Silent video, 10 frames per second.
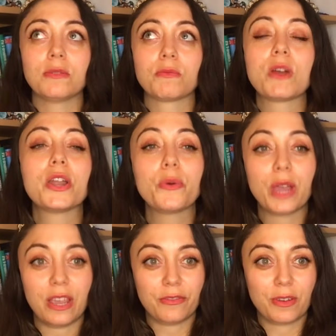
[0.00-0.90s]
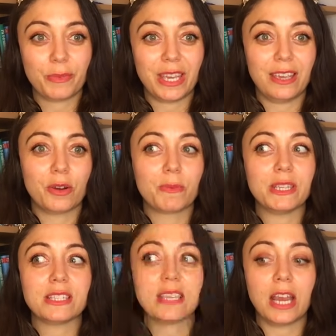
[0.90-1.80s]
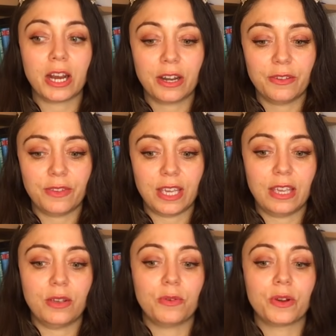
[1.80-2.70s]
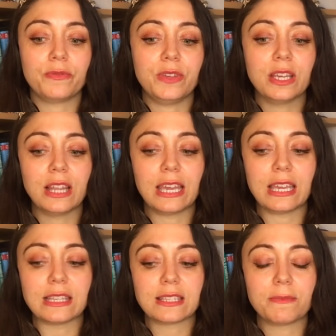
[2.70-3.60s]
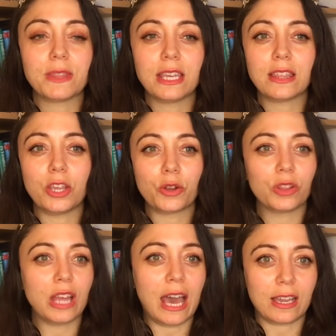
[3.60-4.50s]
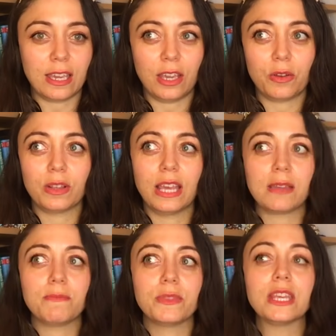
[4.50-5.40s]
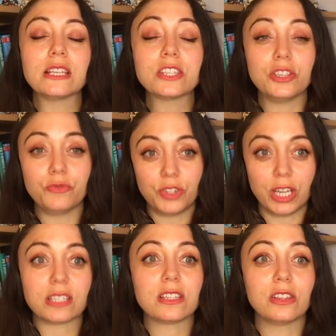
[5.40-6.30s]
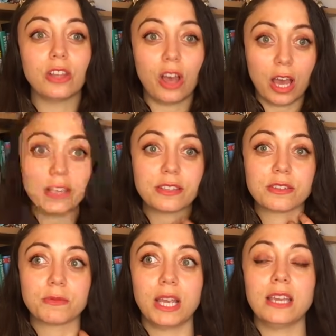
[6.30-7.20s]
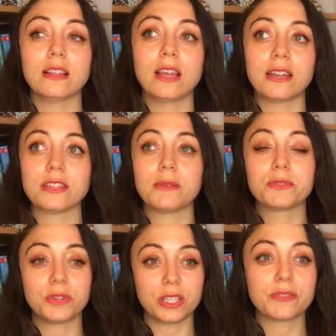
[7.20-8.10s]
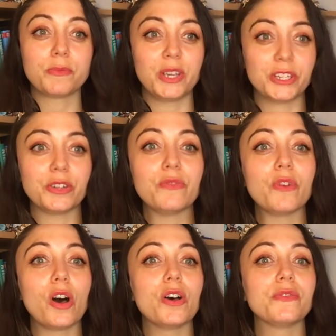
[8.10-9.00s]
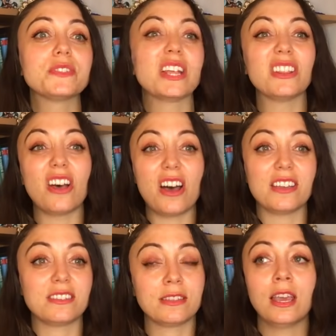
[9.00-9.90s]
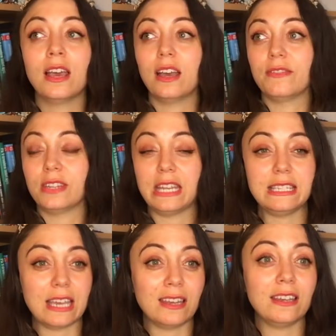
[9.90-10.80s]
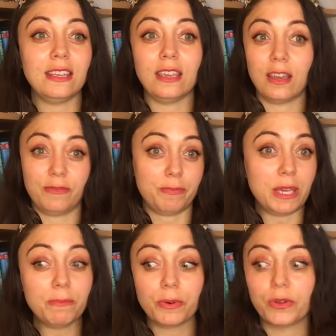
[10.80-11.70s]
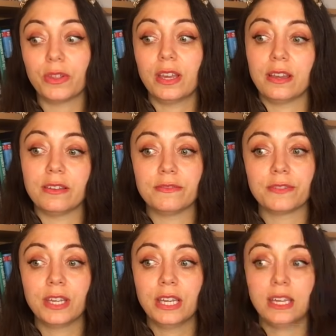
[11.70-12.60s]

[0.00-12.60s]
run away from it or be scared of it or feel like it's something that you're lacking, or like things that you've just lost, right? A lot of times transformation involves the loss of an identity, of people, of